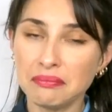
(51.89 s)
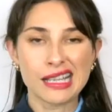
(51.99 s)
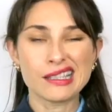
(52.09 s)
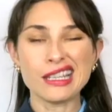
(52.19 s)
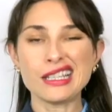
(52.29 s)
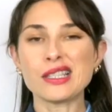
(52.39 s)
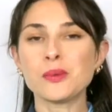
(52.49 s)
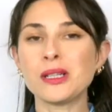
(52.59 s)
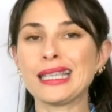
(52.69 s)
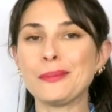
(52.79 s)
so you just
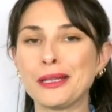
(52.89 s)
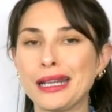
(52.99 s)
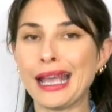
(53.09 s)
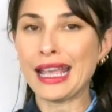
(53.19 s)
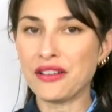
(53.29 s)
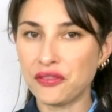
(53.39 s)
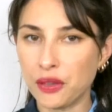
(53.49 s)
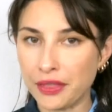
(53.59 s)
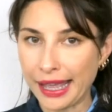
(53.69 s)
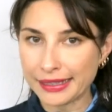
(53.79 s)
want to keep an eye out
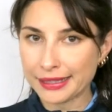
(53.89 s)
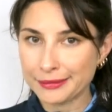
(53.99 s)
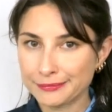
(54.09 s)
for that.